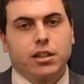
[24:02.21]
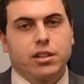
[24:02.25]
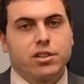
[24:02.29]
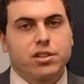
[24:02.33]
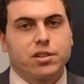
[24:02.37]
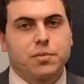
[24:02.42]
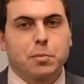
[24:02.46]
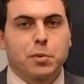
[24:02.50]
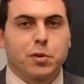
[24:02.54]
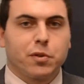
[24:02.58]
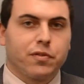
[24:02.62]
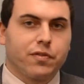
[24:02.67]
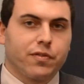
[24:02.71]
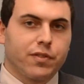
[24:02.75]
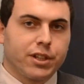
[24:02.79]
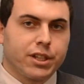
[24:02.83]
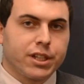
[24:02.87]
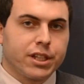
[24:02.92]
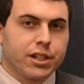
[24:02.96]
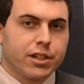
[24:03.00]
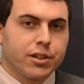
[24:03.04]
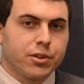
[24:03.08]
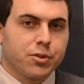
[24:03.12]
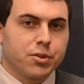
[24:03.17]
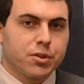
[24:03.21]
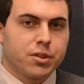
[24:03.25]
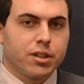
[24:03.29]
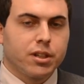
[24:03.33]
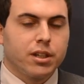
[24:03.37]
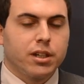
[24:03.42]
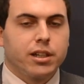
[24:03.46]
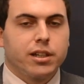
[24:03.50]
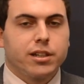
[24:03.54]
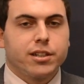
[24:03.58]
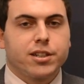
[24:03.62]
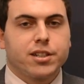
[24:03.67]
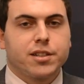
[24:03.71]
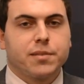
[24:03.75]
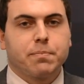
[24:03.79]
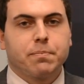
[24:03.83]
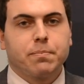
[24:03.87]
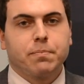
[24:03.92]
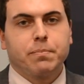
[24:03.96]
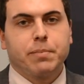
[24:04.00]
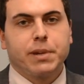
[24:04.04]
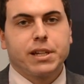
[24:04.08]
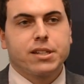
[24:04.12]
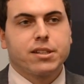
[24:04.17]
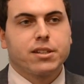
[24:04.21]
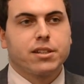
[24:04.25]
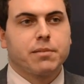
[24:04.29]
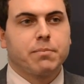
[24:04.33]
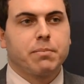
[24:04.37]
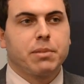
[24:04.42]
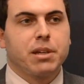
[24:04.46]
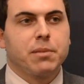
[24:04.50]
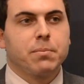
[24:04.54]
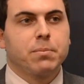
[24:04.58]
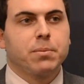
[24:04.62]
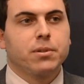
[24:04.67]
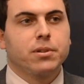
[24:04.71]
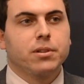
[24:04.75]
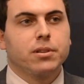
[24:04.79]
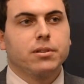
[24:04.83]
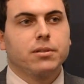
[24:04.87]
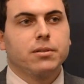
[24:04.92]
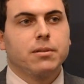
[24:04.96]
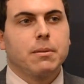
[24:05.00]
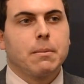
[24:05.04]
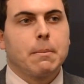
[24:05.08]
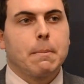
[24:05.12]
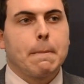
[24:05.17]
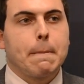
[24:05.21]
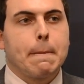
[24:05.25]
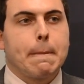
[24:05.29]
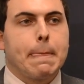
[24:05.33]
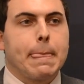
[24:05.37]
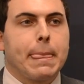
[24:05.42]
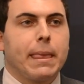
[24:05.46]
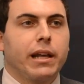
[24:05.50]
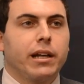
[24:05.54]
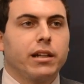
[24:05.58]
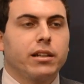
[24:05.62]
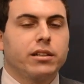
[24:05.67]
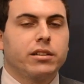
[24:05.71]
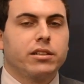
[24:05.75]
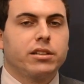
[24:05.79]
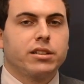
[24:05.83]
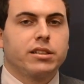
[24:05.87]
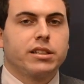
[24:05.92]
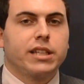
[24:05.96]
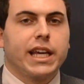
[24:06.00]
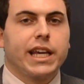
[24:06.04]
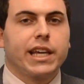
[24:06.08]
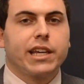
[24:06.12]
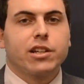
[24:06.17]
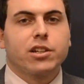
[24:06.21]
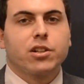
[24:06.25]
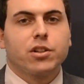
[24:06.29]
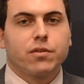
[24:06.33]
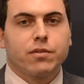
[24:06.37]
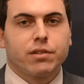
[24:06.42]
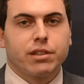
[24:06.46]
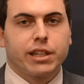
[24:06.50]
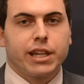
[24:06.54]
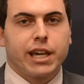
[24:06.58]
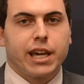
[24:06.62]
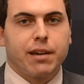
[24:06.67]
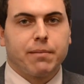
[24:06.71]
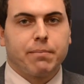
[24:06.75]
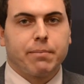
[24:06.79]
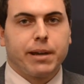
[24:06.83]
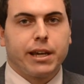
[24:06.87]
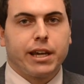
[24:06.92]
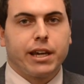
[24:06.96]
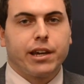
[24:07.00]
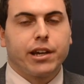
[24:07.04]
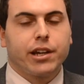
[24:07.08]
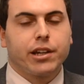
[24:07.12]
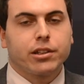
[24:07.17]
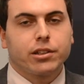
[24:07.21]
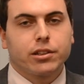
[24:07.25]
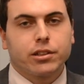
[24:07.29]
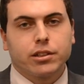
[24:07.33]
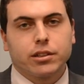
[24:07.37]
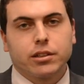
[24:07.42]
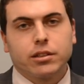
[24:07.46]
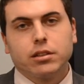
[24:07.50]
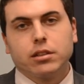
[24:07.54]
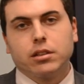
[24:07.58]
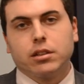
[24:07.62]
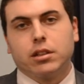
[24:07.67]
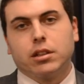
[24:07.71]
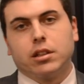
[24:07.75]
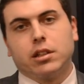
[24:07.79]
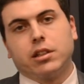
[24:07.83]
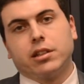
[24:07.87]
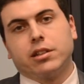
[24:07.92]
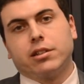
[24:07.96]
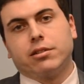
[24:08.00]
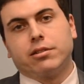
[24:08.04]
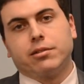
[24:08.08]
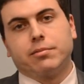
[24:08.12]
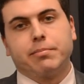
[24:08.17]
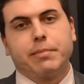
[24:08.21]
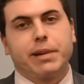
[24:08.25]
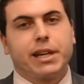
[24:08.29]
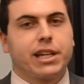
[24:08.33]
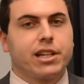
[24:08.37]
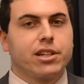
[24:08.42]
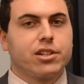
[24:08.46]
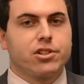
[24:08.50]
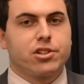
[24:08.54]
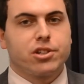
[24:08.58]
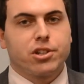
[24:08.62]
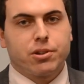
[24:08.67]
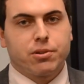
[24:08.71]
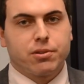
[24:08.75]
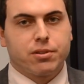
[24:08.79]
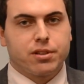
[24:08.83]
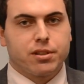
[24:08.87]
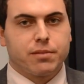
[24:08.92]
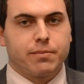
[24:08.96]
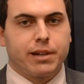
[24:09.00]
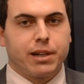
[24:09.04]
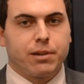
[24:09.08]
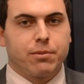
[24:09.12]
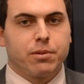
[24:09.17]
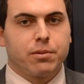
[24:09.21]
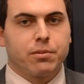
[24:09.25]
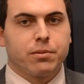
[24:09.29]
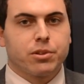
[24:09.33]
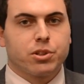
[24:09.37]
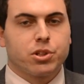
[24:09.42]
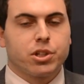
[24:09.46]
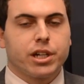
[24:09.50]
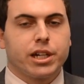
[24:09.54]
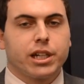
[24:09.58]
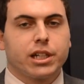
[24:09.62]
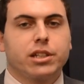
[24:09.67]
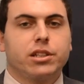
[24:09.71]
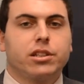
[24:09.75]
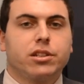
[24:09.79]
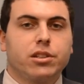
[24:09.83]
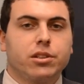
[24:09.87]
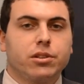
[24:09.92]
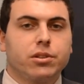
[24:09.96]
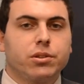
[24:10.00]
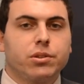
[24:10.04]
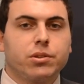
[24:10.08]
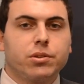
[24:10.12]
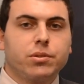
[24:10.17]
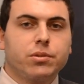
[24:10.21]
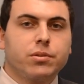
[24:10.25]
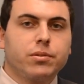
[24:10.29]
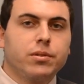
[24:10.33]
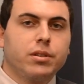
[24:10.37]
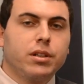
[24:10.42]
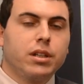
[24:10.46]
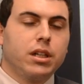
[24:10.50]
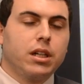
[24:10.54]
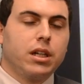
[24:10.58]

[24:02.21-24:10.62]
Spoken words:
spoof videos, just basically people just taking over the campaign or making jokes about what we're trying to do.